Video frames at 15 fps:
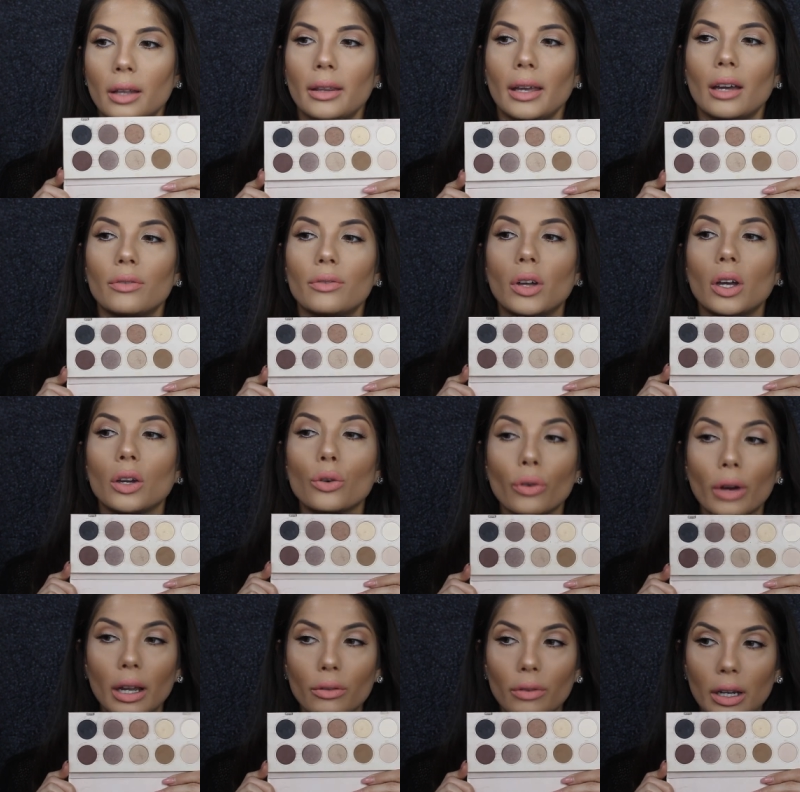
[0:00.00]
They have a
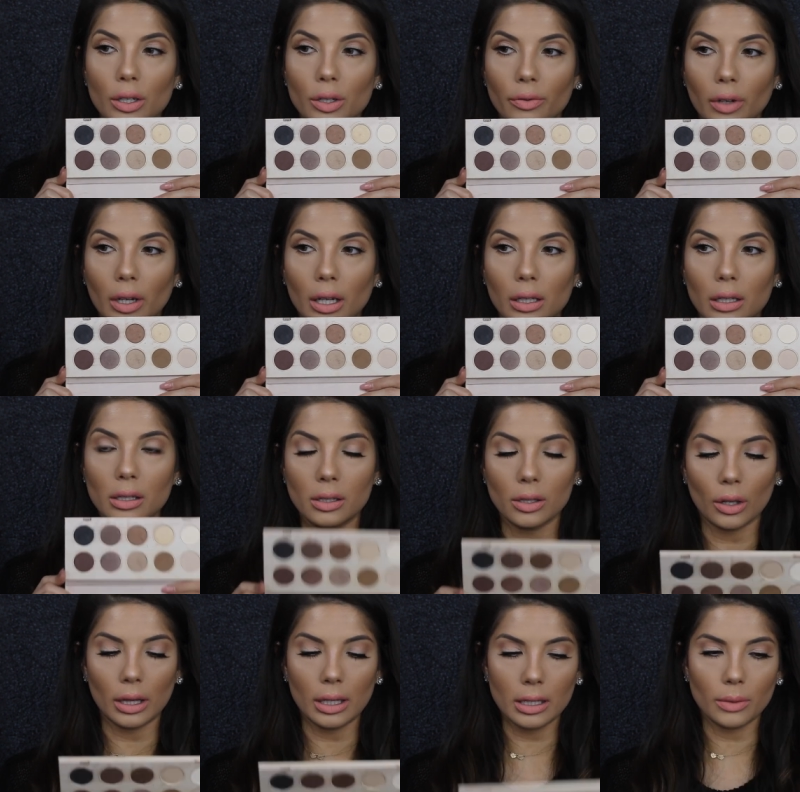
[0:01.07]
great range of colors.
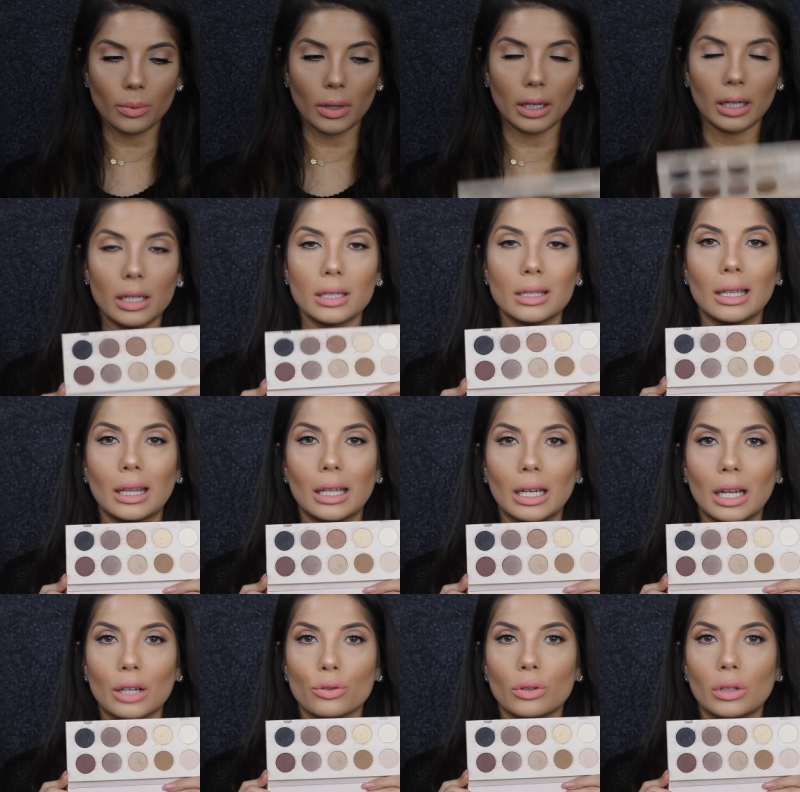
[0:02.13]
So this one is the
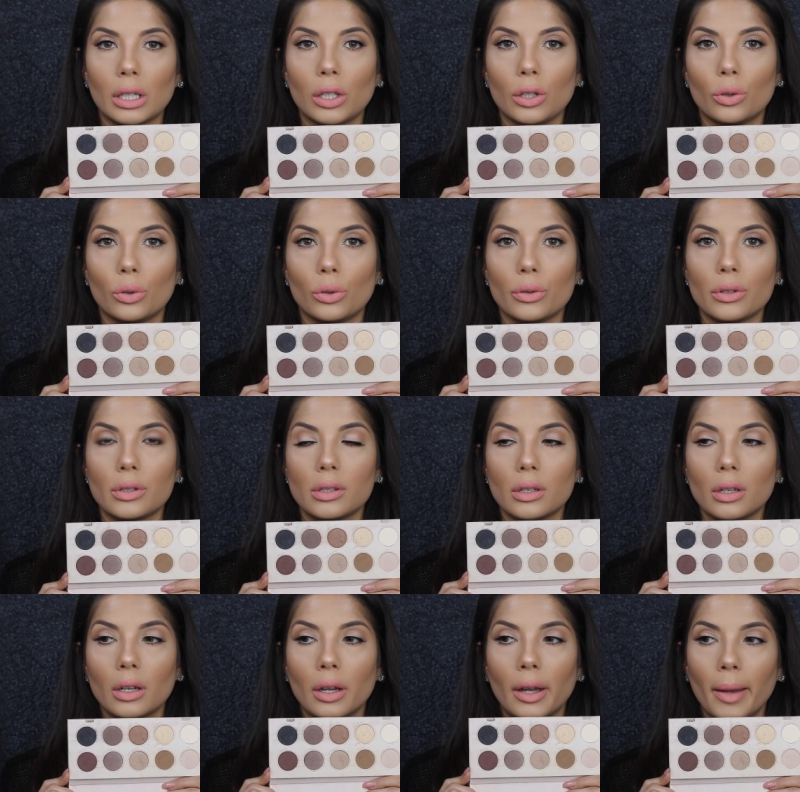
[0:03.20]
Naturally Yours
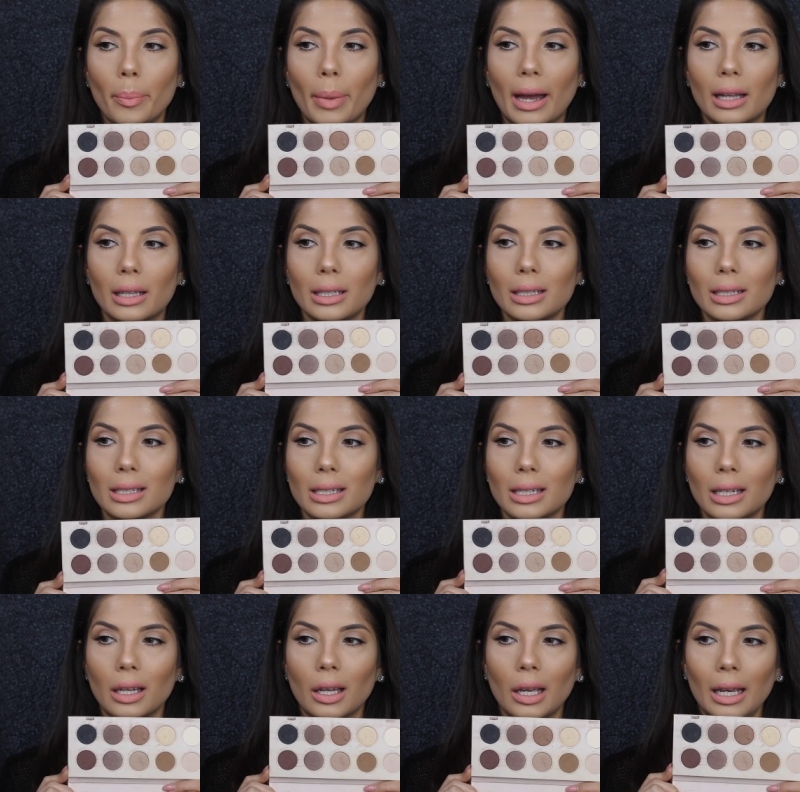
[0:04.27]
palette.
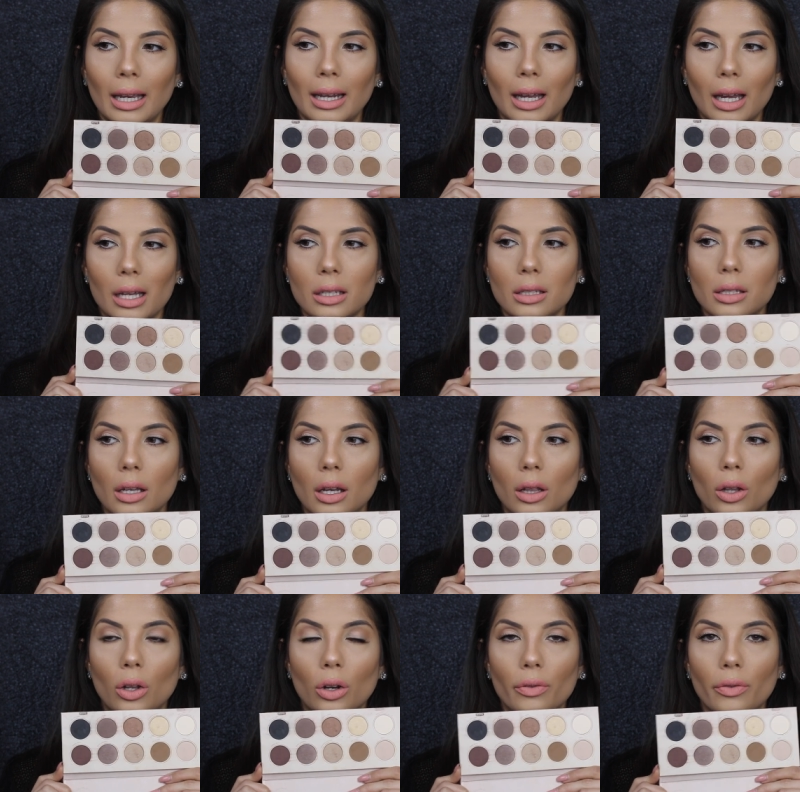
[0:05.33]
It has a
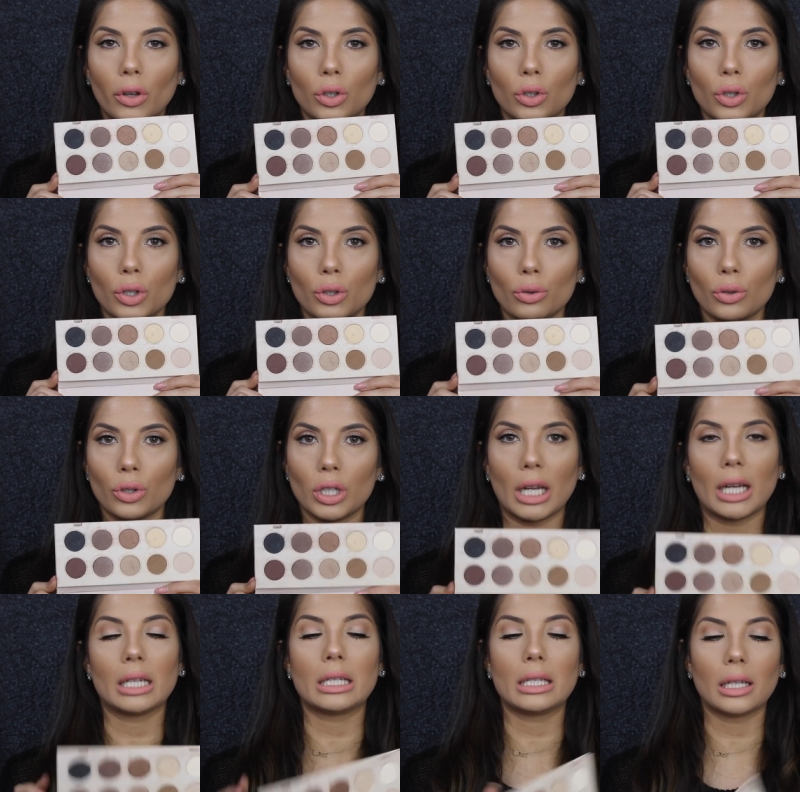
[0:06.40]
lot of neutral
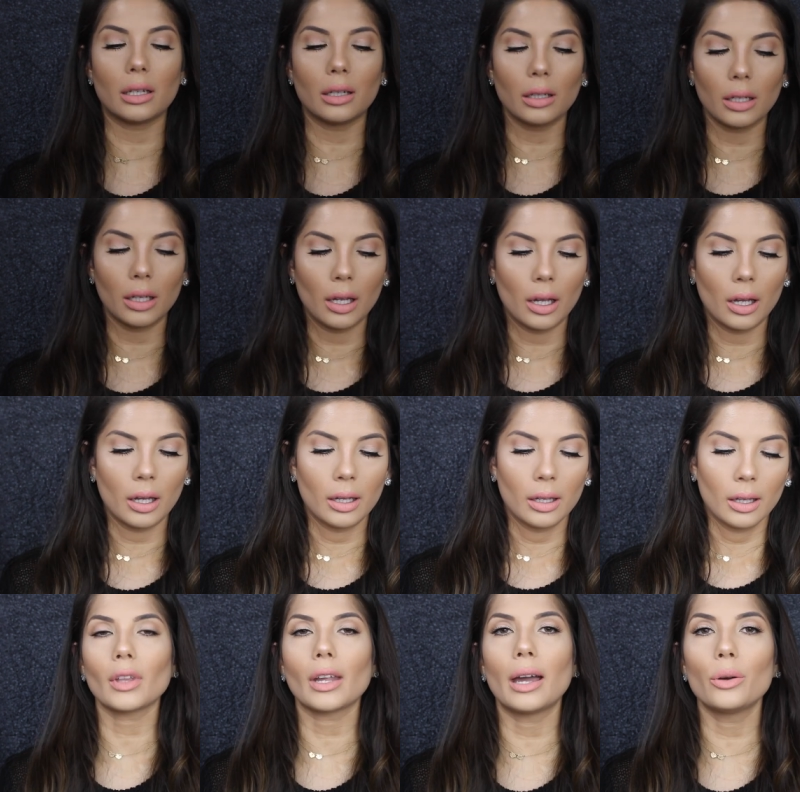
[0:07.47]
shades in it.
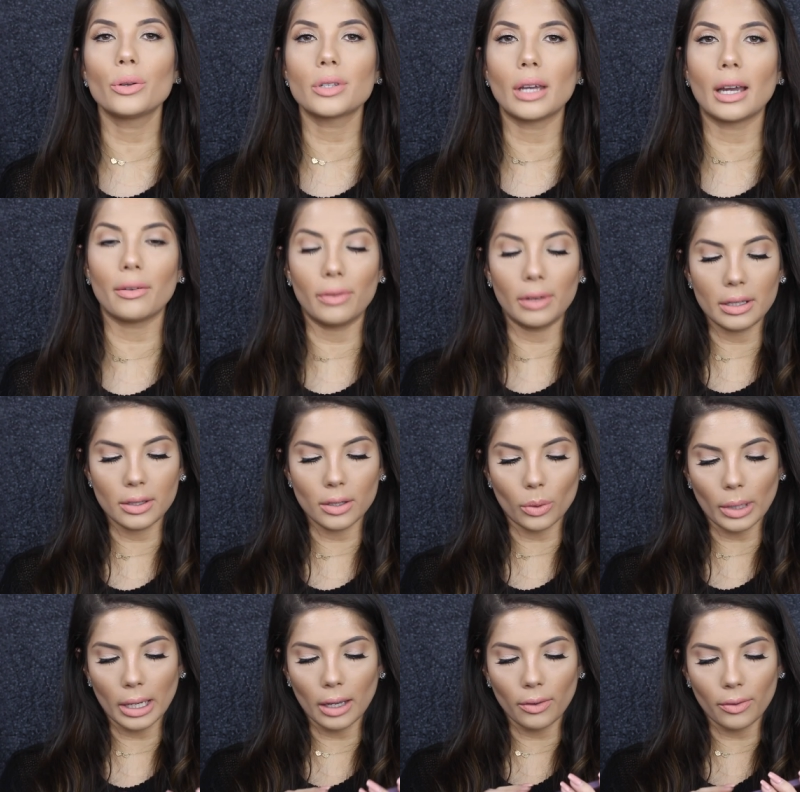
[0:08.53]
I also have the
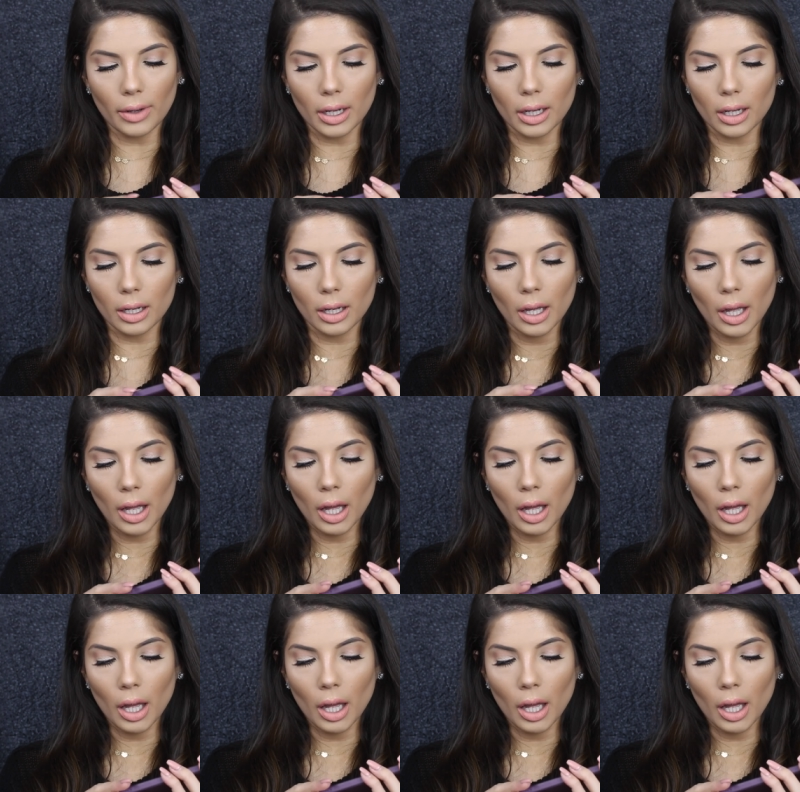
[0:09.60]
Zoeva